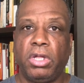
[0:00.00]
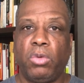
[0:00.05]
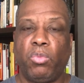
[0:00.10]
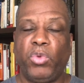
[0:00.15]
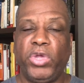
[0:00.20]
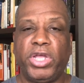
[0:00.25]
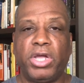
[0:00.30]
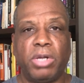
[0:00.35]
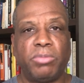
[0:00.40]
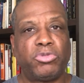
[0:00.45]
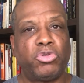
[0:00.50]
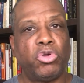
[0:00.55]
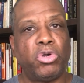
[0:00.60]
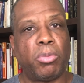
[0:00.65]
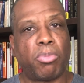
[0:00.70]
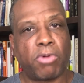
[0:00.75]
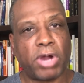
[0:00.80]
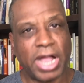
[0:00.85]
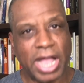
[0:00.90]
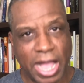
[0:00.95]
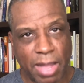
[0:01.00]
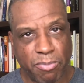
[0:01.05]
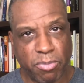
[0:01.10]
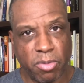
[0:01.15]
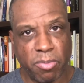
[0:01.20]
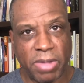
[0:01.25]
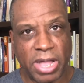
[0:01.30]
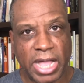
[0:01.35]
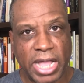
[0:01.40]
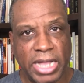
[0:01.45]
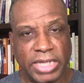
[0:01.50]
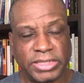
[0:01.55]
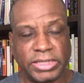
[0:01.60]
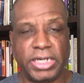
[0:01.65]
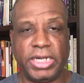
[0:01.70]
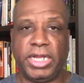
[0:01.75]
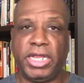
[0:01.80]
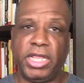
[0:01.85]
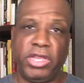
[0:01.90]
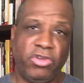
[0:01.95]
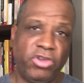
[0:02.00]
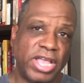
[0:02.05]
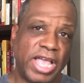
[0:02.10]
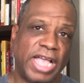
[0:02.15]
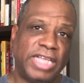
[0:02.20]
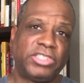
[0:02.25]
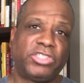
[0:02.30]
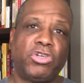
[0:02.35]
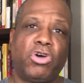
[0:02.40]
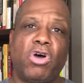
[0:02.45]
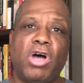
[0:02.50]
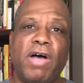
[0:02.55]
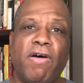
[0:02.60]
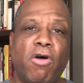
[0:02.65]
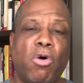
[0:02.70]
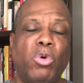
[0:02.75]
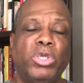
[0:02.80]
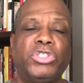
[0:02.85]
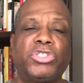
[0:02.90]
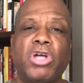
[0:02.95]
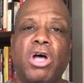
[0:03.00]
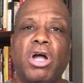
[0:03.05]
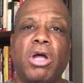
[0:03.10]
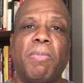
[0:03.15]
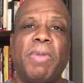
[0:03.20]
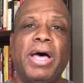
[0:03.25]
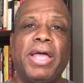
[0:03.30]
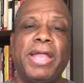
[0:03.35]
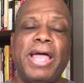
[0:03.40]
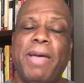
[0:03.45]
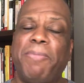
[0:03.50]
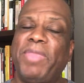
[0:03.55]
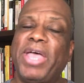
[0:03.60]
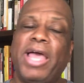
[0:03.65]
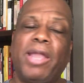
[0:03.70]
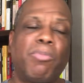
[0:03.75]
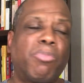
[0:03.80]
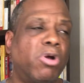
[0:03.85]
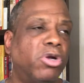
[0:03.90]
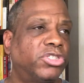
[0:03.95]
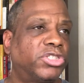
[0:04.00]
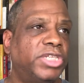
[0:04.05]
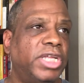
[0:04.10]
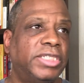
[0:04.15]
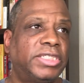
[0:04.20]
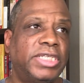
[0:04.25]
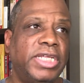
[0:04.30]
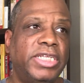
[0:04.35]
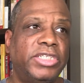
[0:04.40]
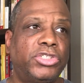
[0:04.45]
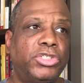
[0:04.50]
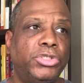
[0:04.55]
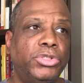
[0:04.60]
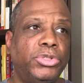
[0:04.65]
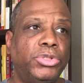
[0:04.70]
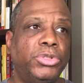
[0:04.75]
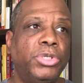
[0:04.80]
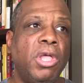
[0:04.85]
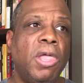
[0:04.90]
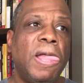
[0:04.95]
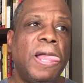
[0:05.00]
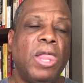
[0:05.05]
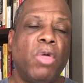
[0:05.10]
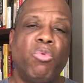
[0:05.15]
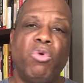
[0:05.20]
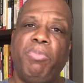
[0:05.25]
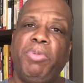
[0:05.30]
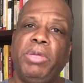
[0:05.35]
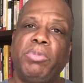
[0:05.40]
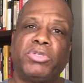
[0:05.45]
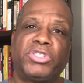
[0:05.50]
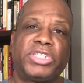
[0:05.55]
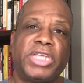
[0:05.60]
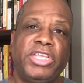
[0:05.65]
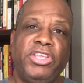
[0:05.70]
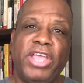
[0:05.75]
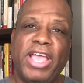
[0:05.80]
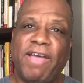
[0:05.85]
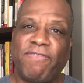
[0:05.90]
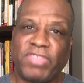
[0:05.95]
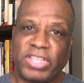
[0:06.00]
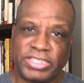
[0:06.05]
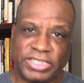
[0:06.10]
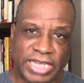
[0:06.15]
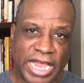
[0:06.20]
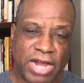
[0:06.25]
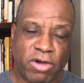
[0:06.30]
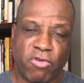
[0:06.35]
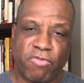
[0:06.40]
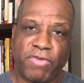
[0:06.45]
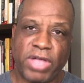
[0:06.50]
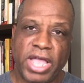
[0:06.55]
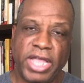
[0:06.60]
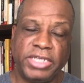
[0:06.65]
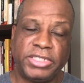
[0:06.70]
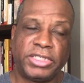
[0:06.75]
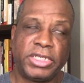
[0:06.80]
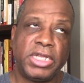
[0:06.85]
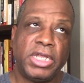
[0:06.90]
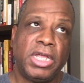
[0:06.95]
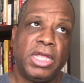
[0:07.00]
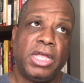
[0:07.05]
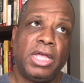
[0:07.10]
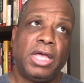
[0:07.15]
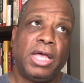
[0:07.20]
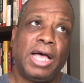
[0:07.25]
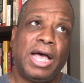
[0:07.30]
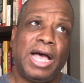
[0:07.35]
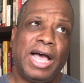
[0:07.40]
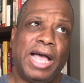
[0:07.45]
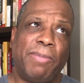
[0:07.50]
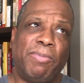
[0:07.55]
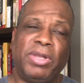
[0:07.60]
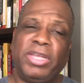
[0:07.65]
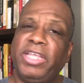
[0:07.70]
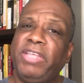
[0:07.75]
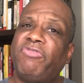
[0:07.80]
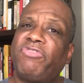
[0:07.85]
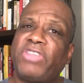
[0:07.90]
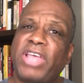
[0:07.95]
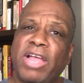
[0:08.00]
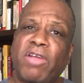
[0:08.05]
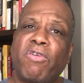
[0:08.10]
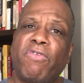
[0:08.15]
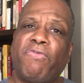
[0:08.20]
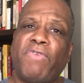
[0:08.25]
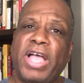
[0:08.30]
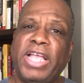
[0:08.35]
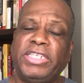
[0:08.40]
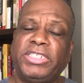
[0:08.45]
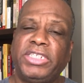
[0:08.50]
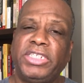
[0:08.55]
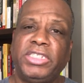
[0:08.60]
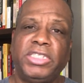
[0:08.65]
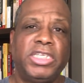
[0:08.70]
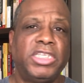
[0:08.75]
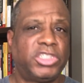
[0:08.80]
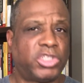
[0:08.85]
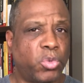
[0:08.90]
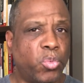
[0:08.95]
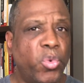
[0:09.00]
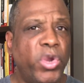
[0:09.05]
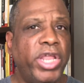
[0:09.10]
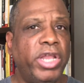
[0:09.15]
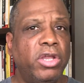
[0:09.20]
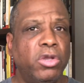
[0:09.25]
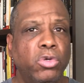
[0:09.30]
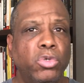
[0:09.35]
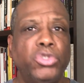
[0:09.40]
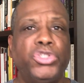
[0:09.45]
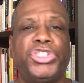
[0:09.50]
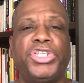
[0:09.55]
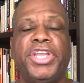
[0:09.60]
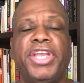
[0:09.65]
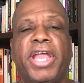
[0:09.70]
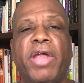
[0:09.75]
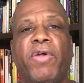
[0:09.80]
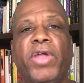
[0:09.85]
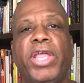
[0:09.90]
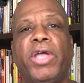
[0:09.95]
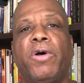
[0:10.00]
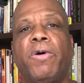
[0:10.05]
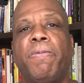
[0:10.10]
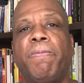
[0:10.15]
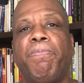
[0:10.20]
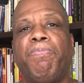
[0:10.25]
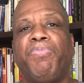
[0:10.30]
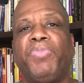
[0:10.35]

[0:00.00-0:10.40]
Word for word: We come to a compromise. And again, you guys know I always talk about I'm not a person that's into when people say you have to sacrifice. I believe sacrificing is a win-lose scenario.